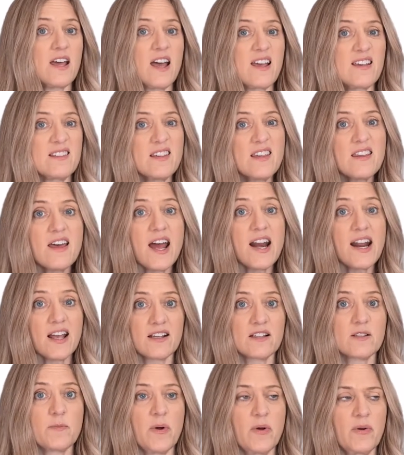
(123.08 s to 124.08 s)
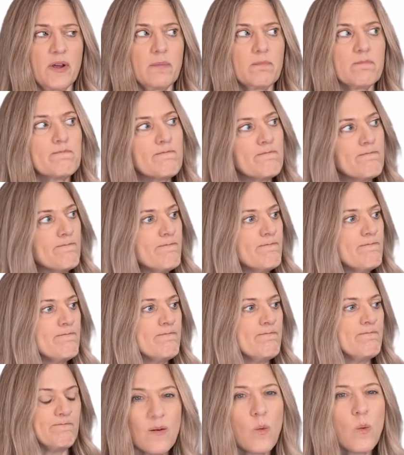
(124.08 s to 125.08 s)
I see that exponent.
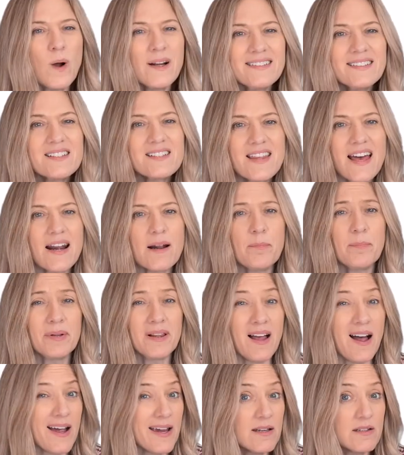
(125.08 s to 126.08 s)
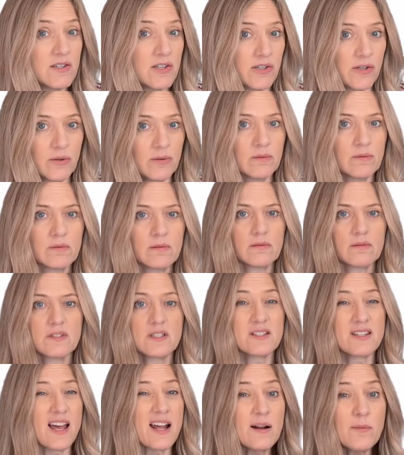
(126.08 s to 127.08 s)
Hmm, what does that apply to?
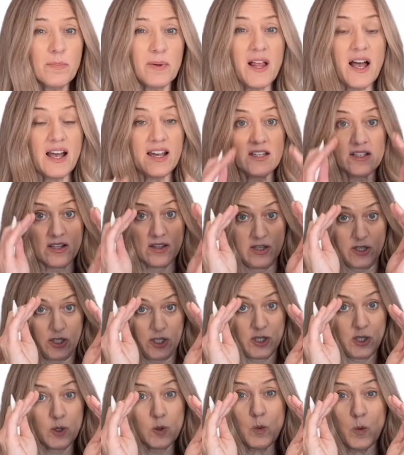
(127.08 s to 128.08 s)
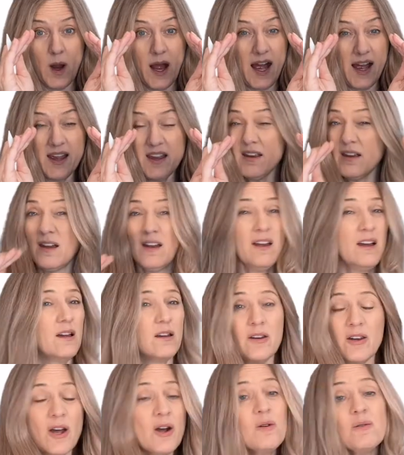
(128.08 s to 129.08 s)
Does that apply to the 2y?
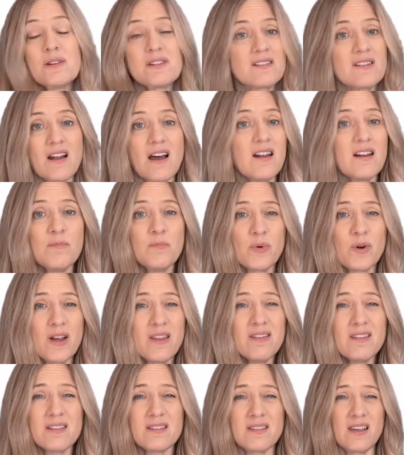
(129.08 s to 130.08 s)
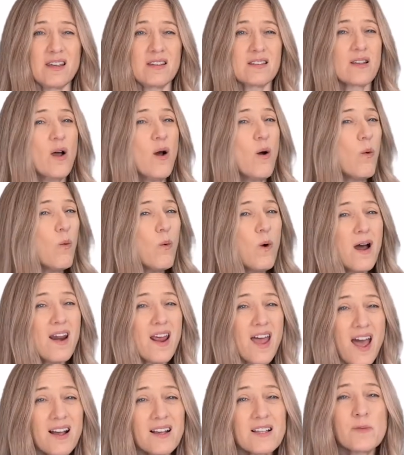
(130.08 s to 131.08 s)
No, it's not in parentheses.
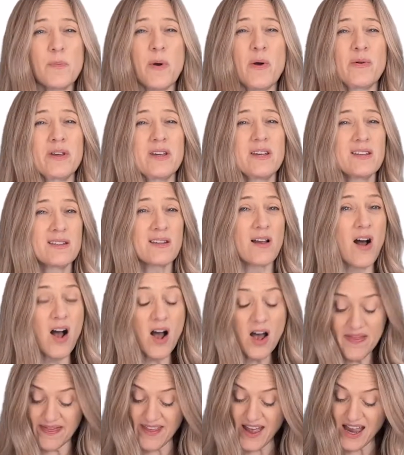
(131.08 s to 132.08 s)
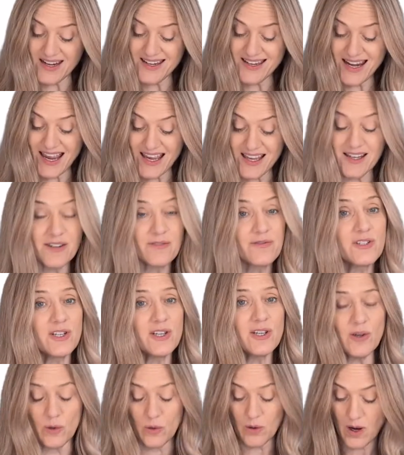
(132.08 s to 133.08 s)
What exponent is on that negative
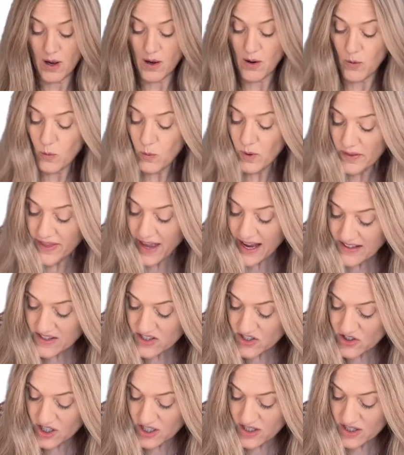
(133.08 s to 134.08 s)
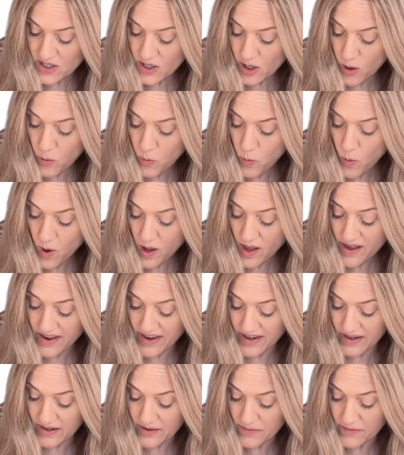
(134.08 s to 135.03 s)
2? Well, that's just a 1.